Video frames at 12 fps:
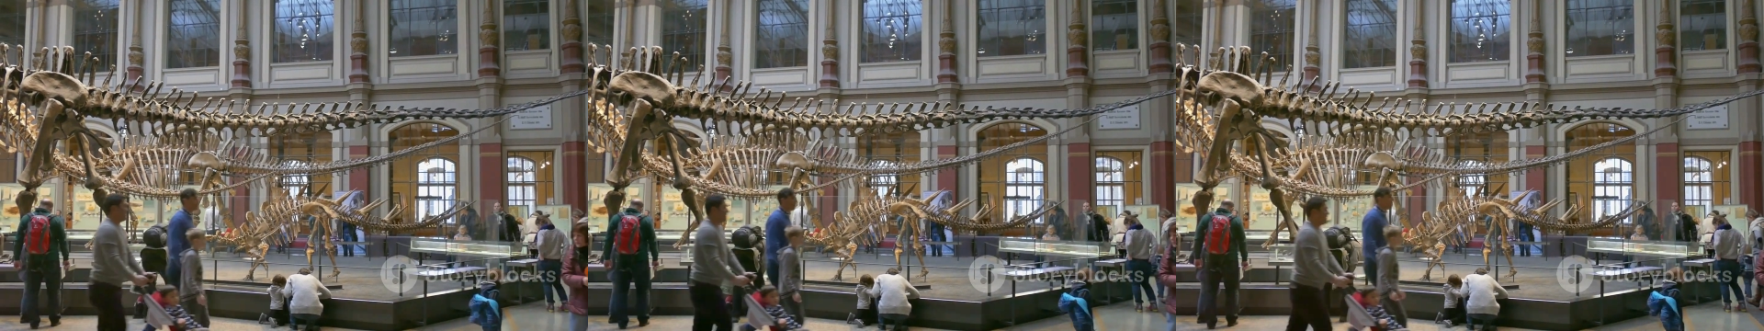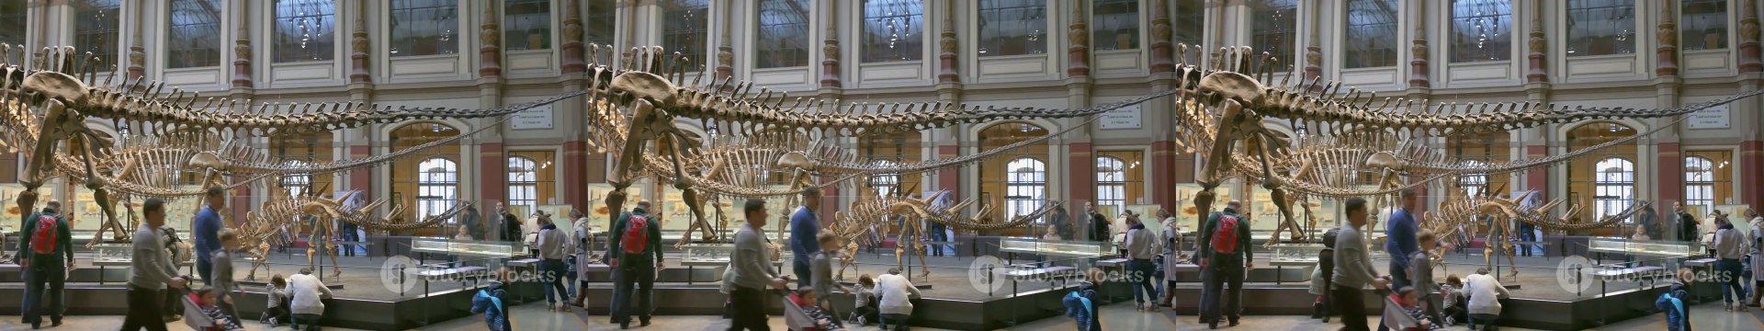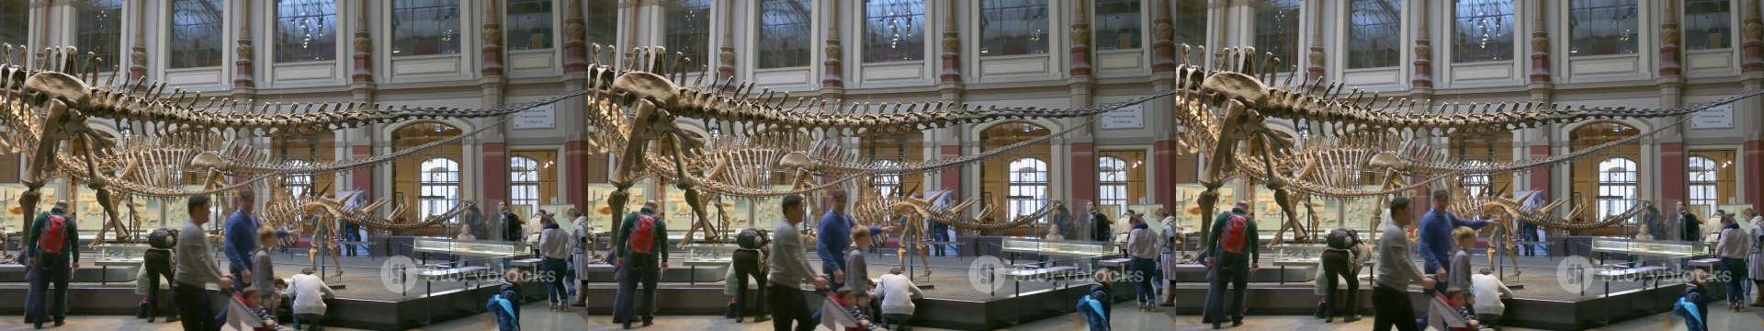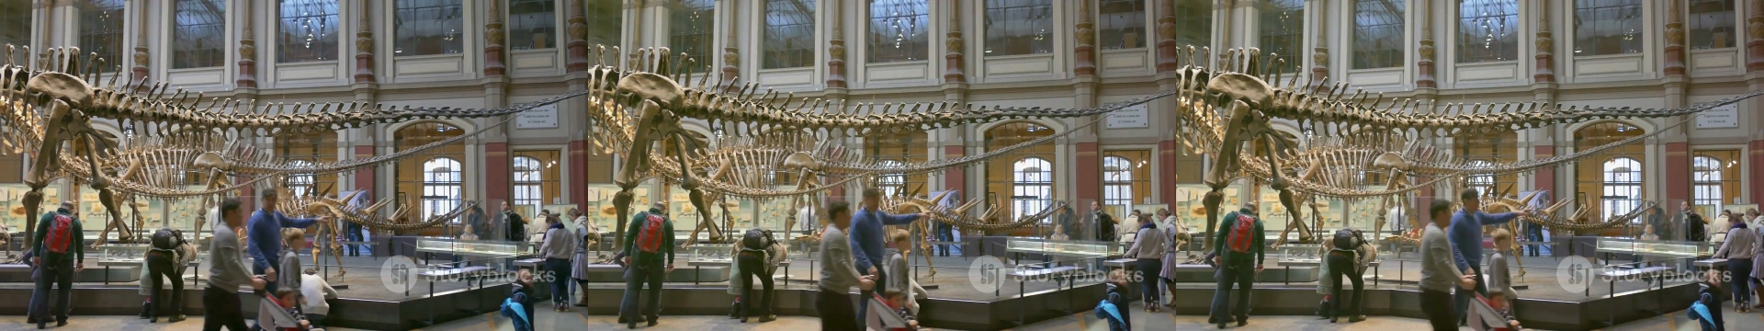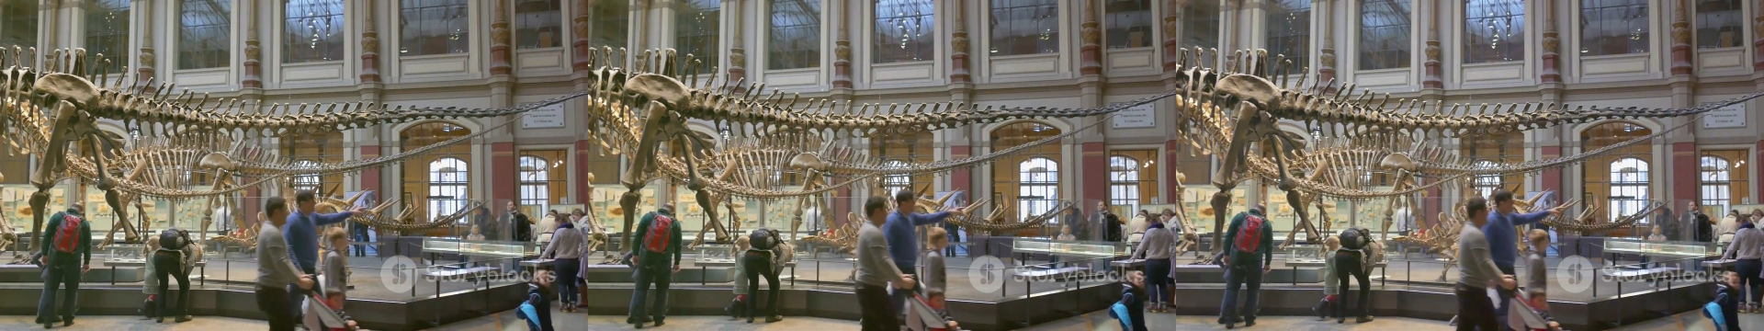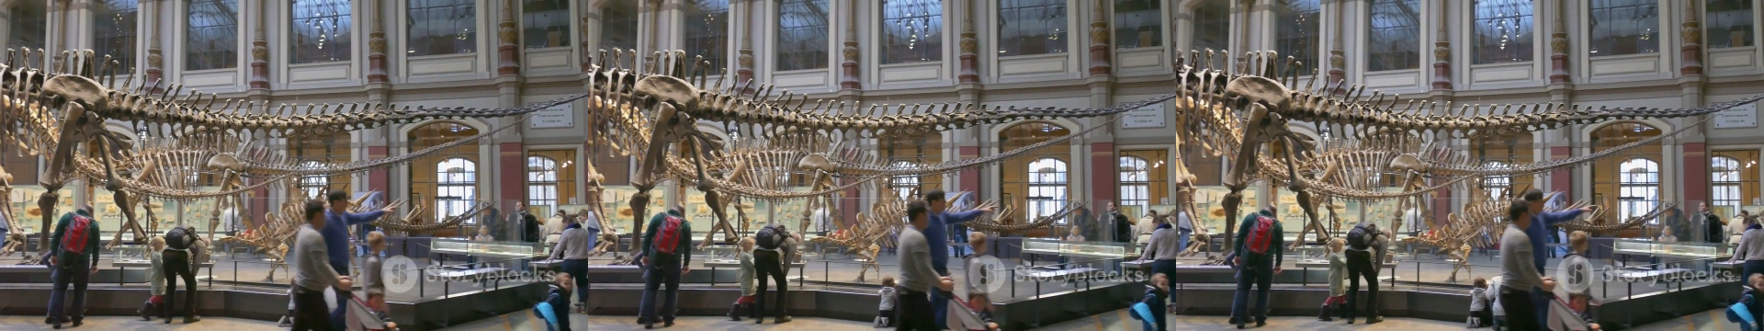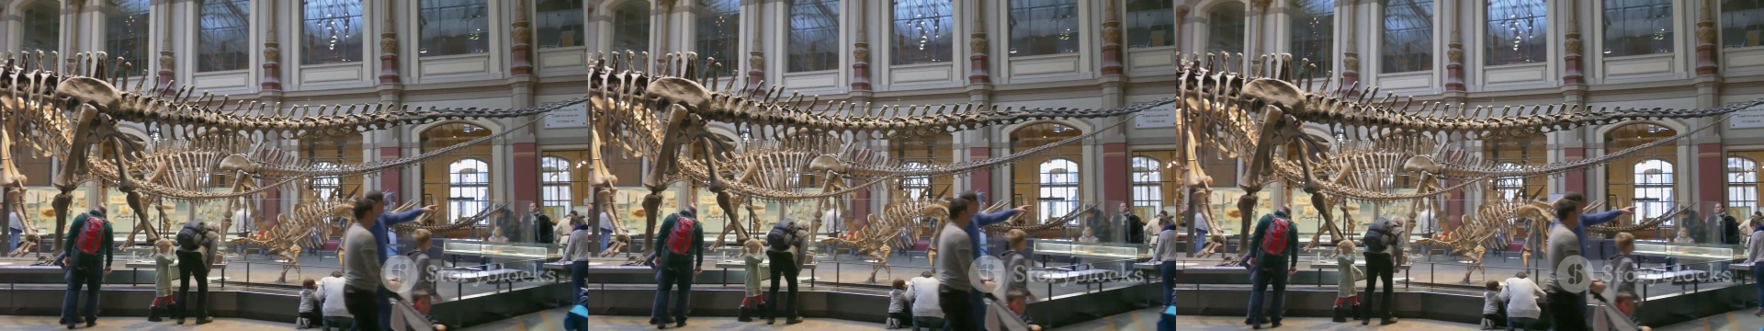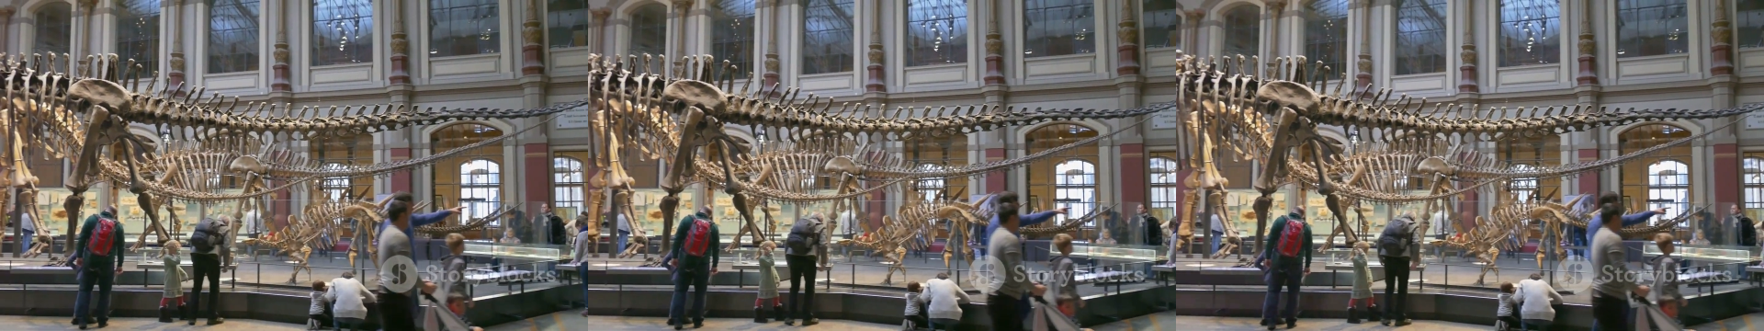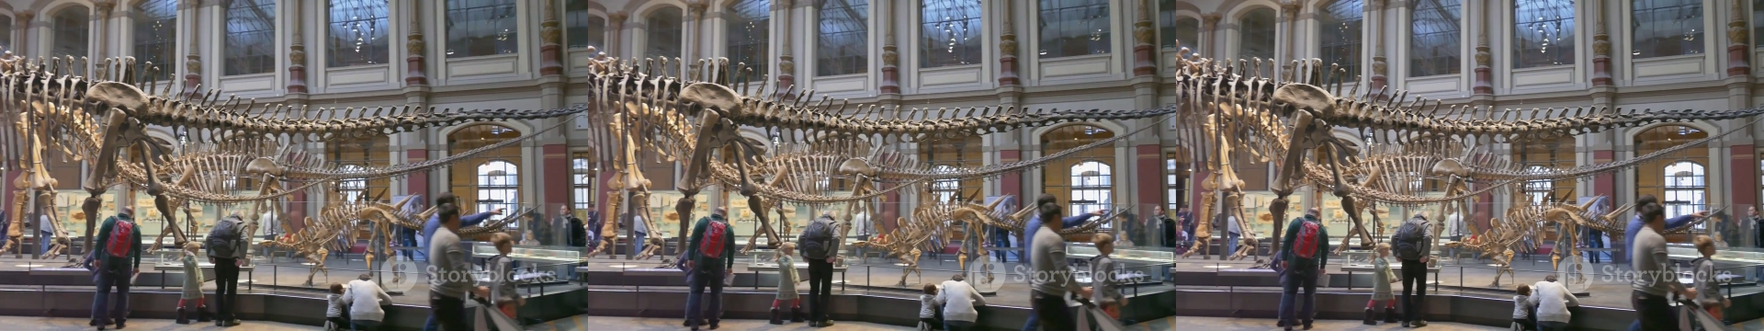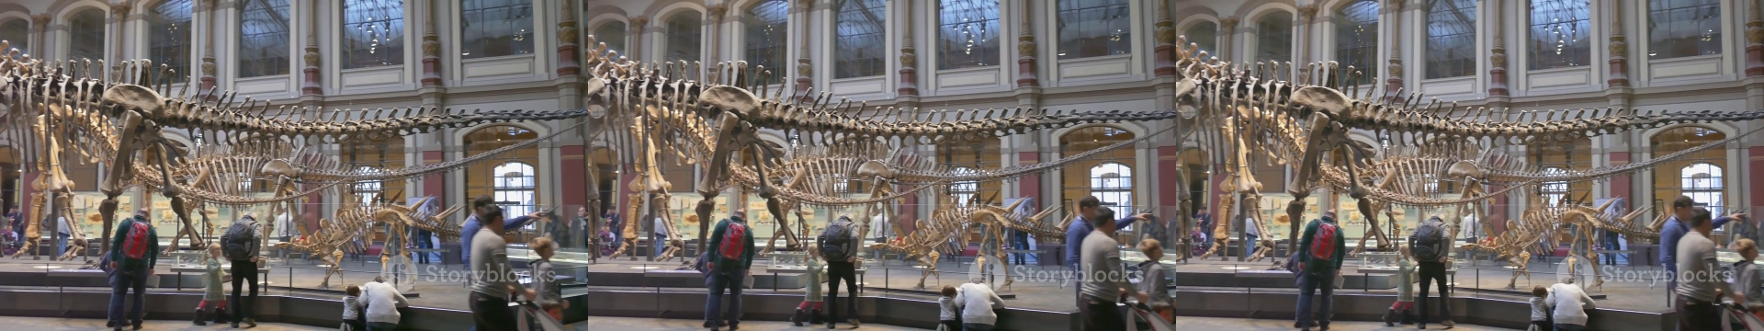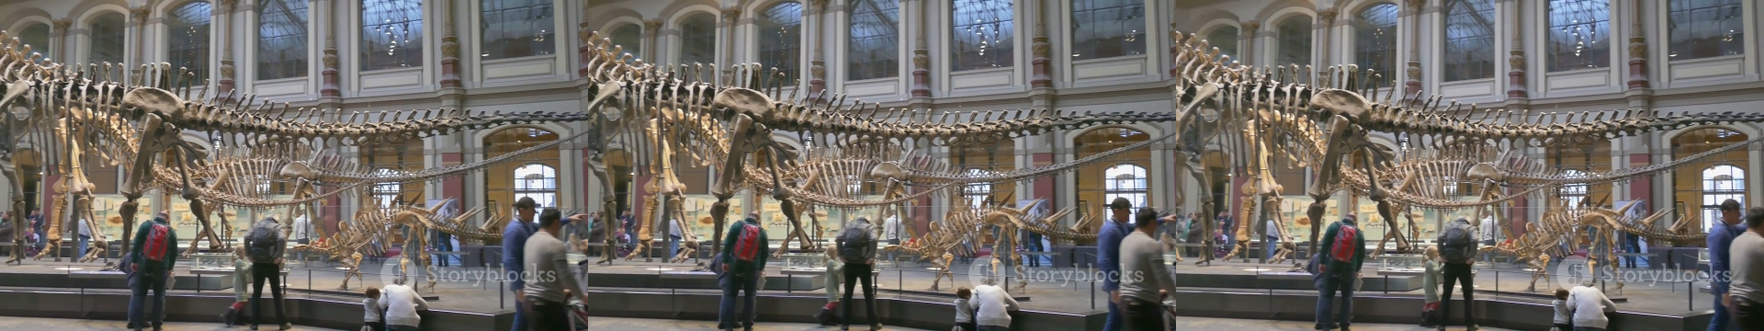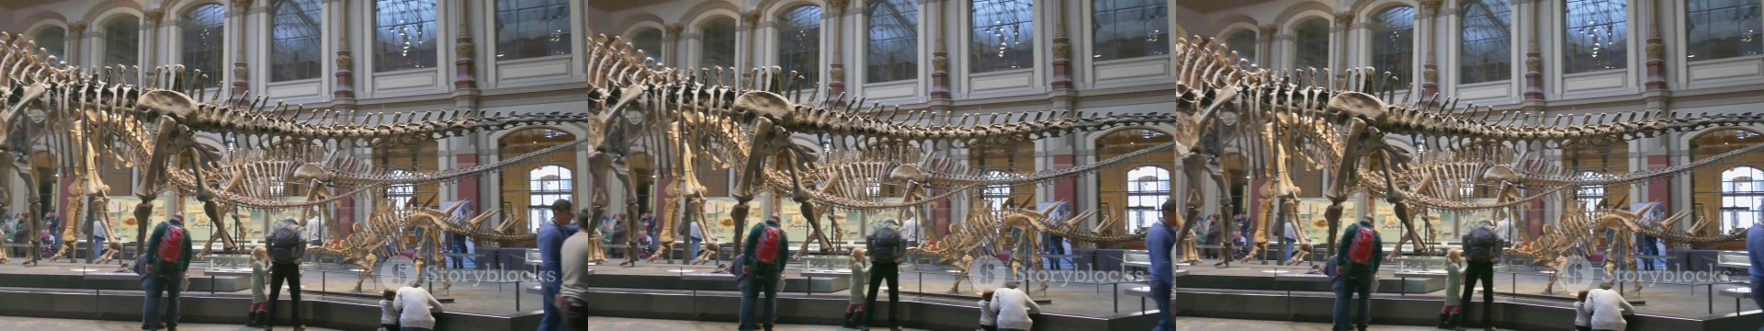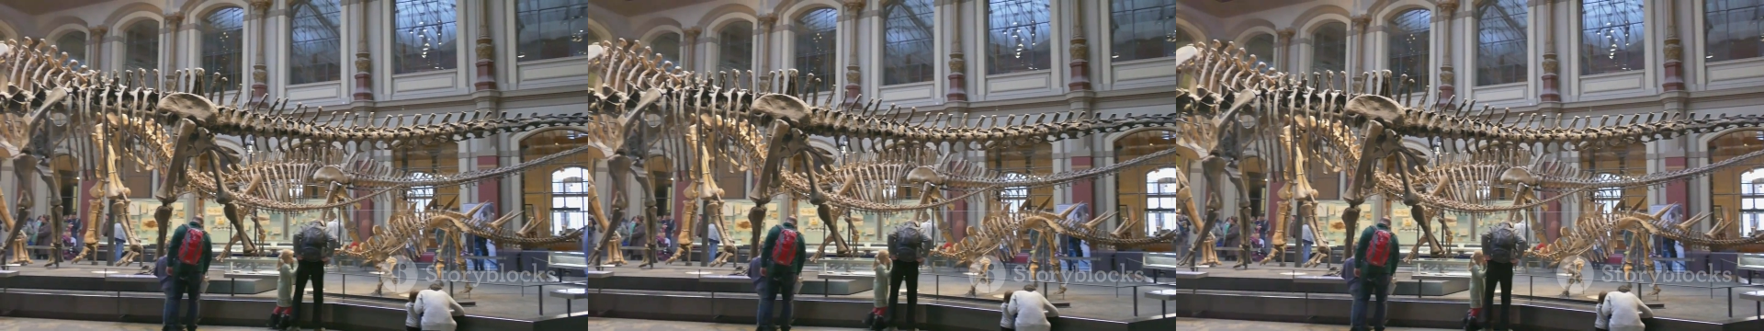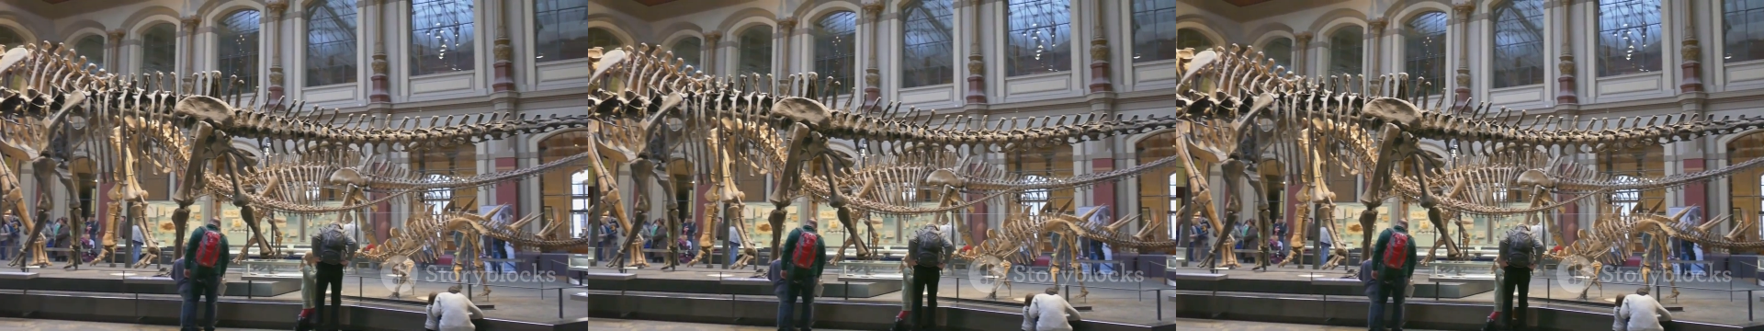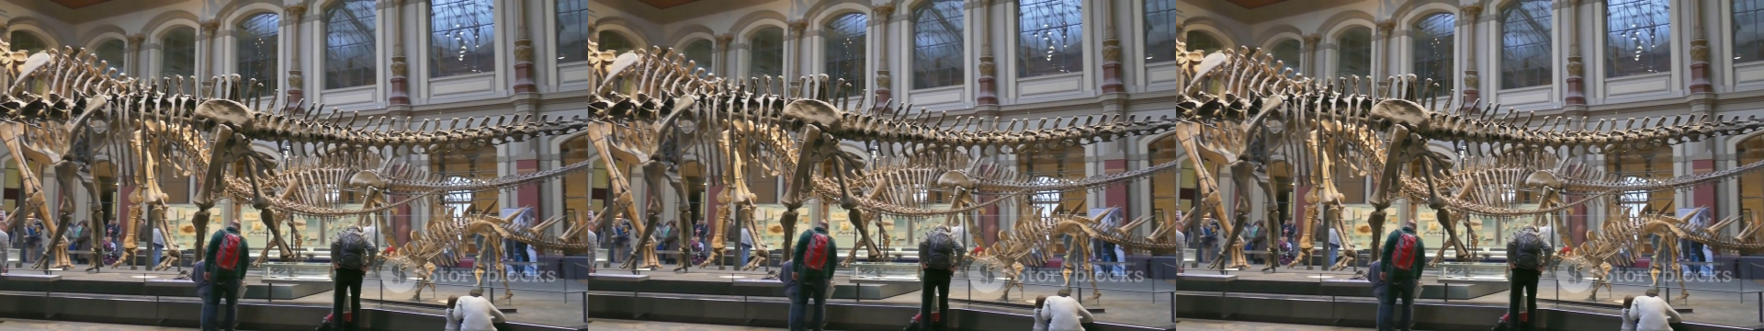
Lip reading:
(no speaker visible)